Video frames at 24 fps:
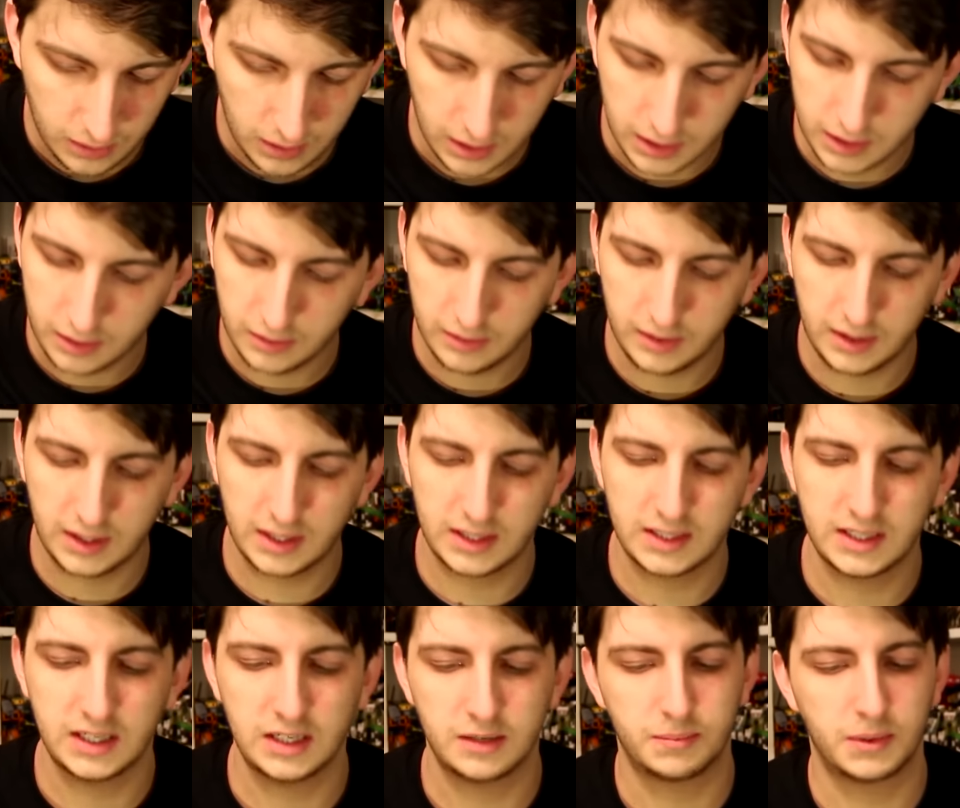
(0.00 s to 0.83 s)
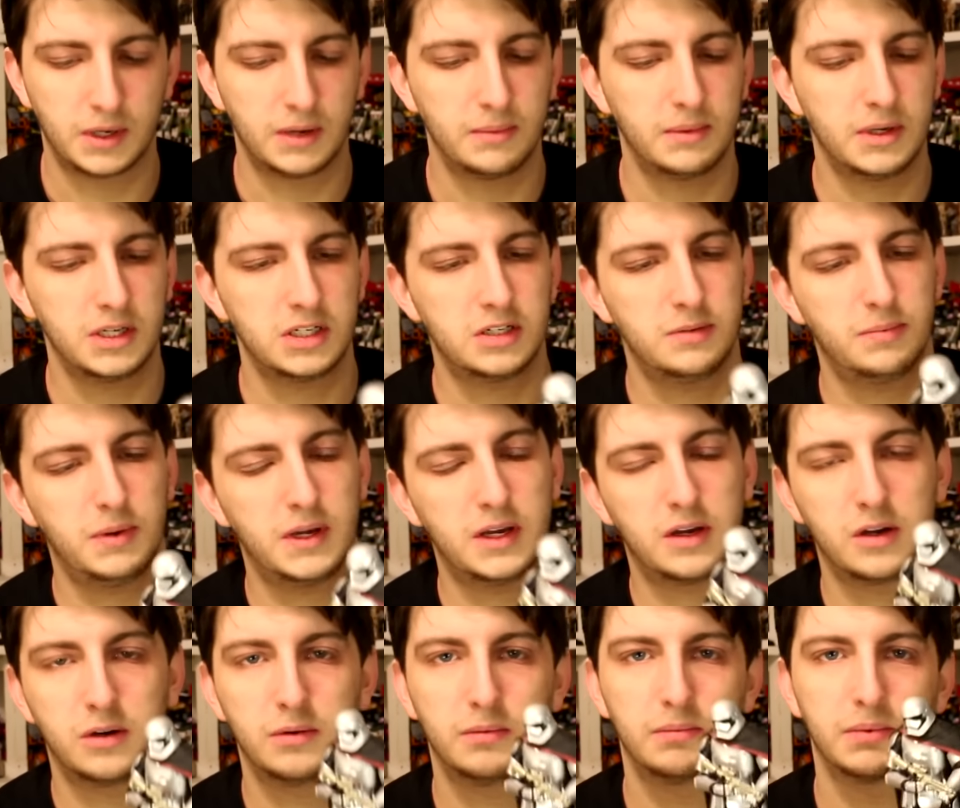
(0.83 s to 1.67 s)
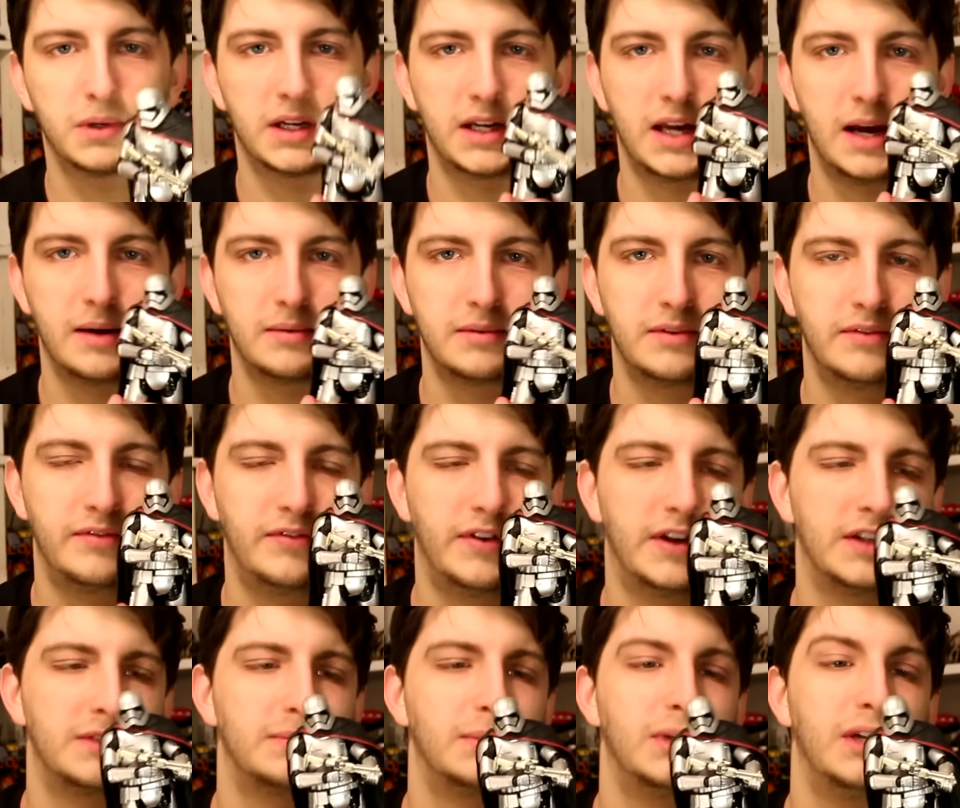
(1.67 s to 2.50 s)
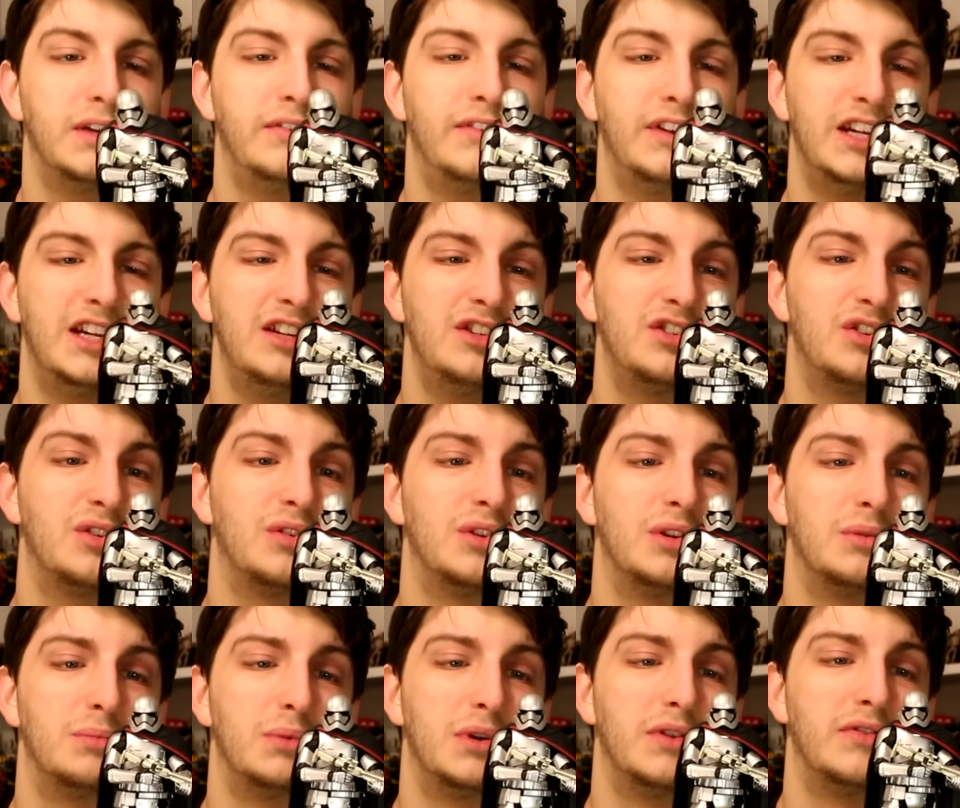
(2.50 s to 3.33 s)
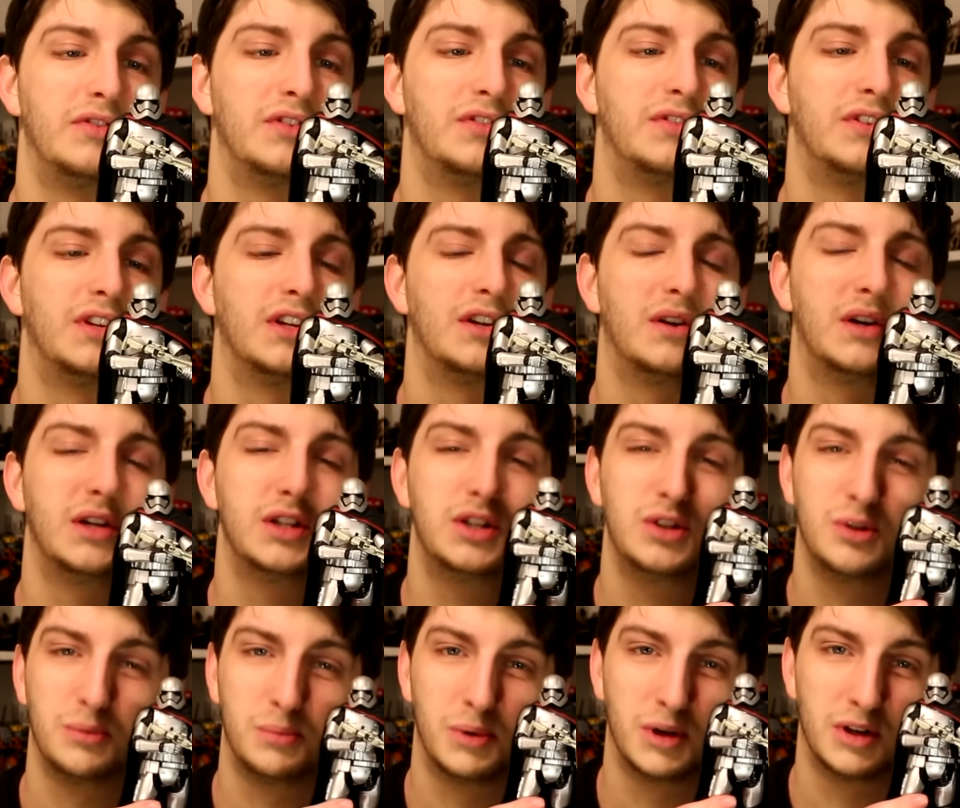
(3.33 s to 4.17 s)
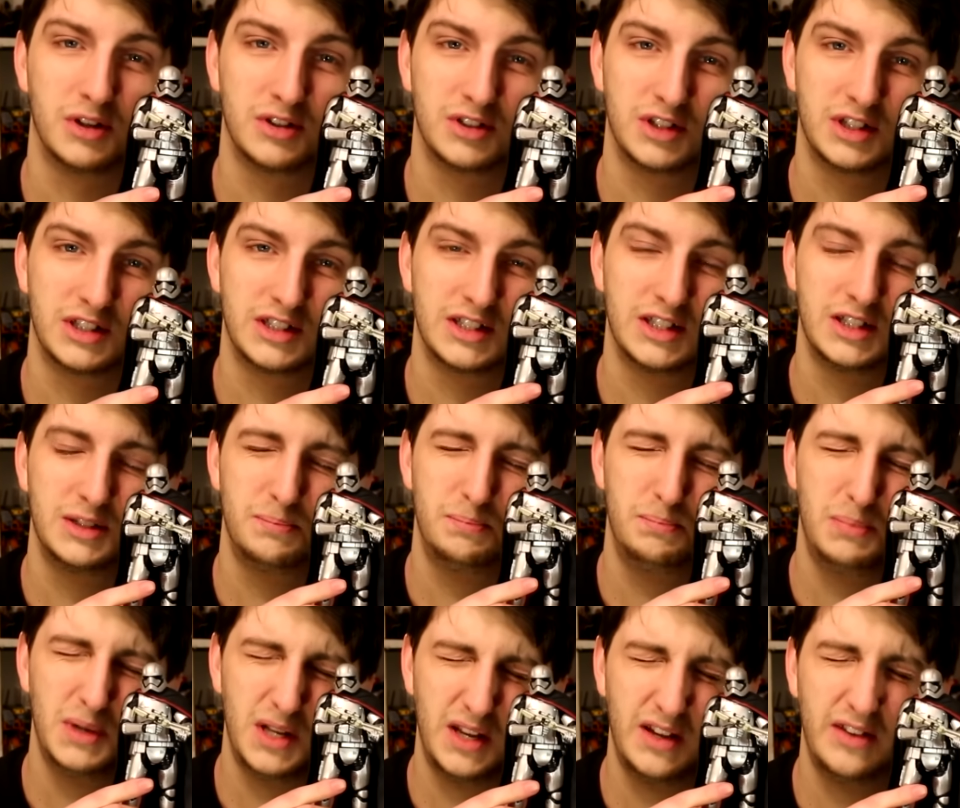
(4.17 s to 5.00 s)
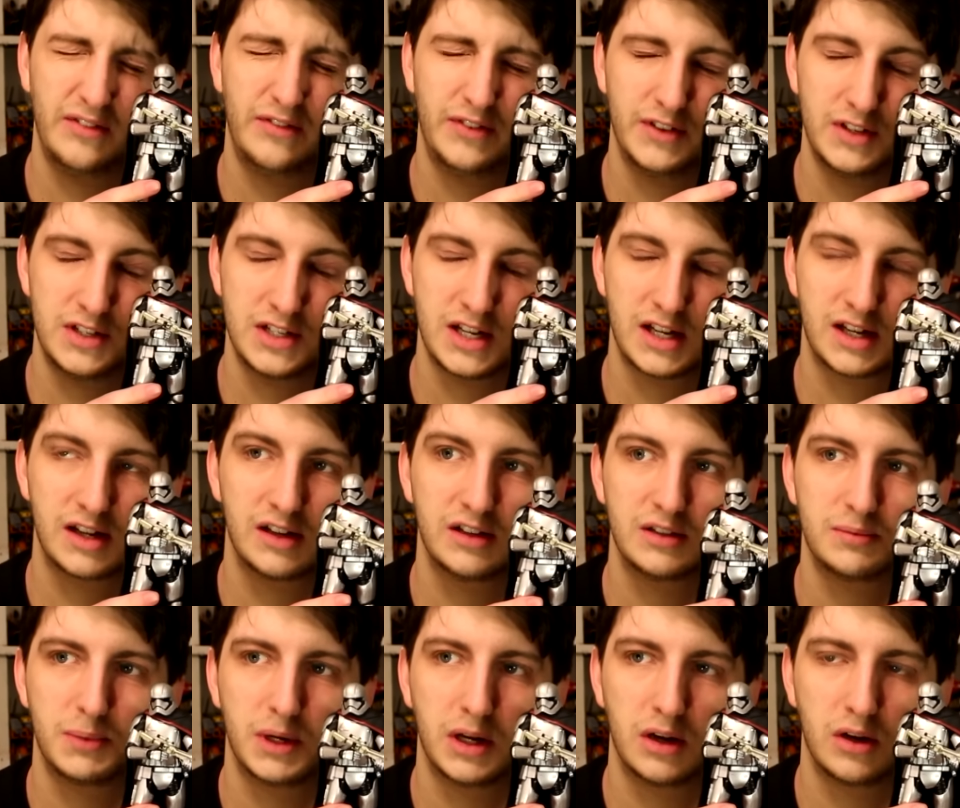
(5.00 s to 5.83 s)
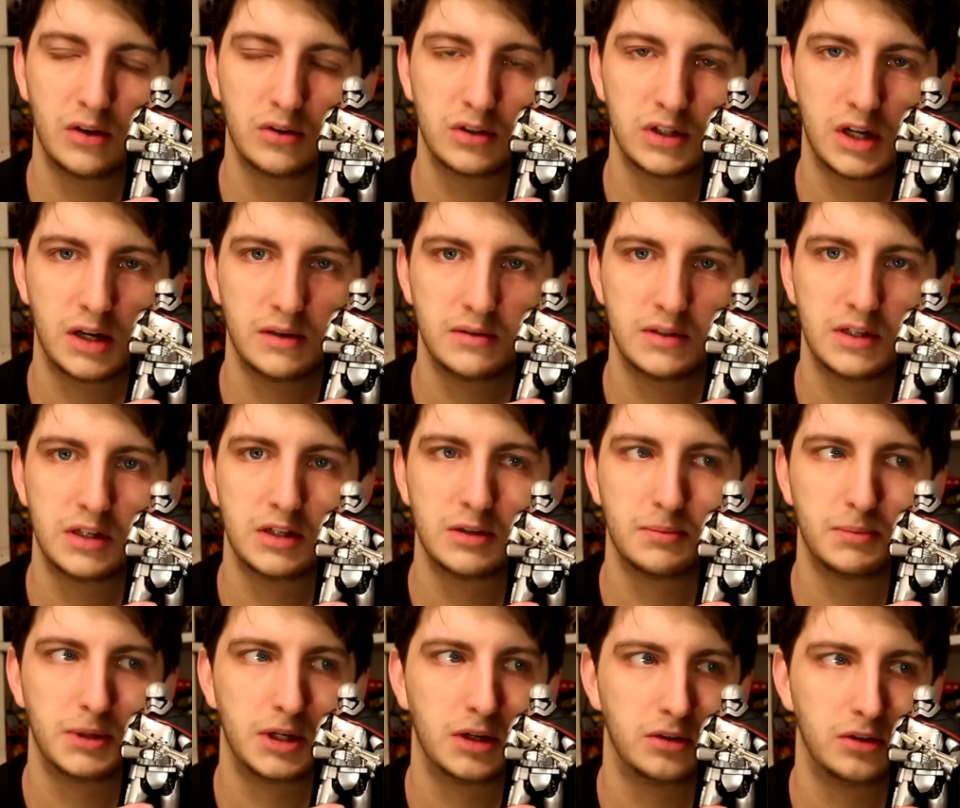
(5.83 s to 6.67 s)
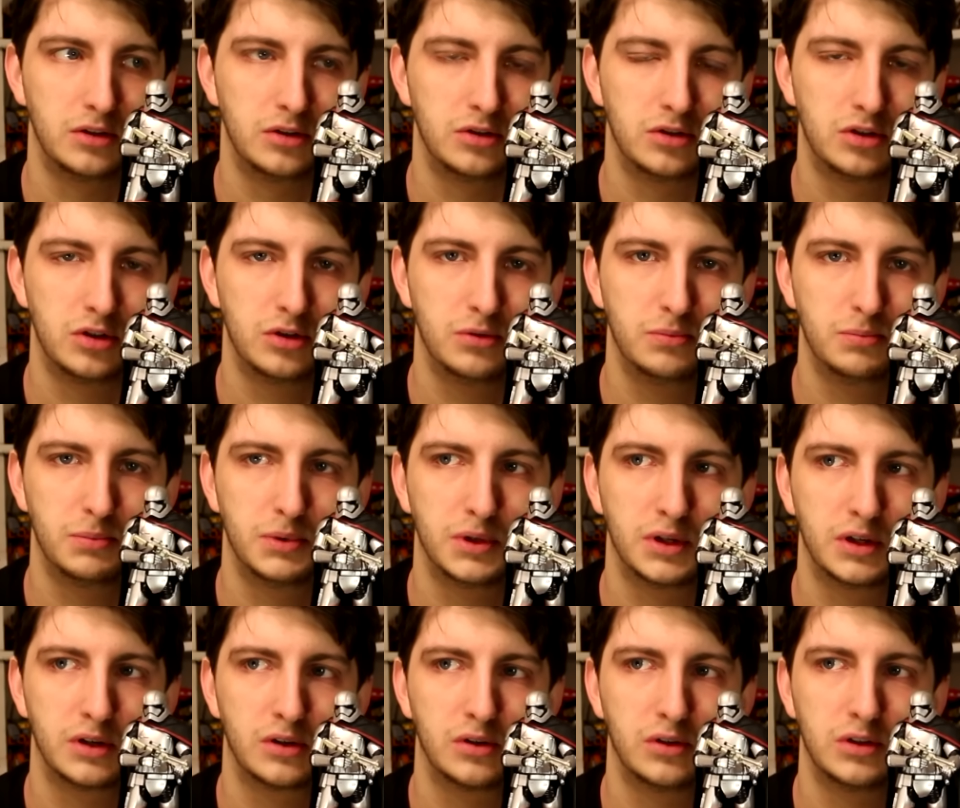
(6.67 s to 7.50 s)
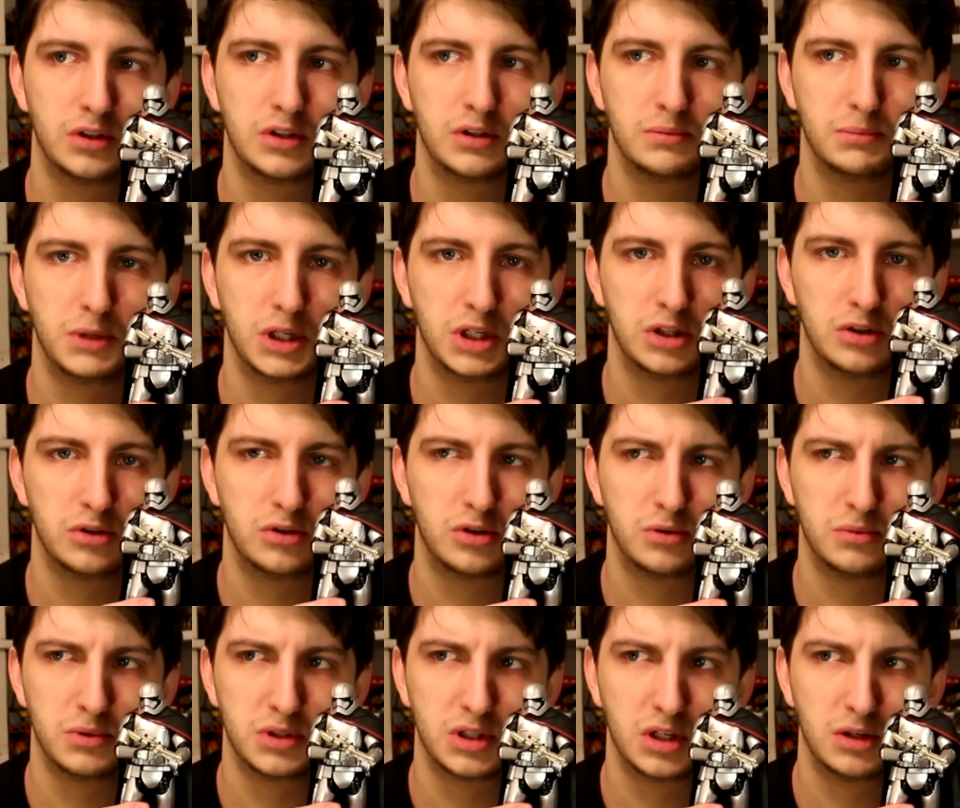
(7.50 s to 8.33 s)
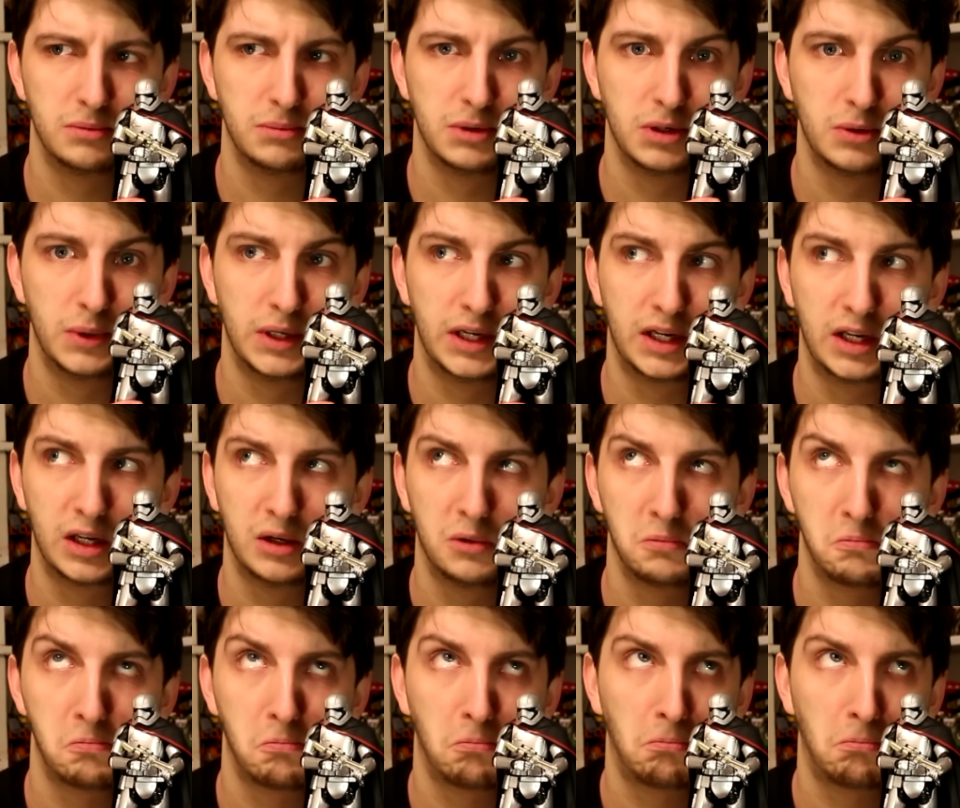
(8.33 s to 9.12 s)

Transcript: I don't think I did, but I managed to pick up Captain Phasma. If I did show her in a previous video, I do apologise. It feels like it's been a long time since I've been on YouTube, but according to my YouTube, it's only been a week.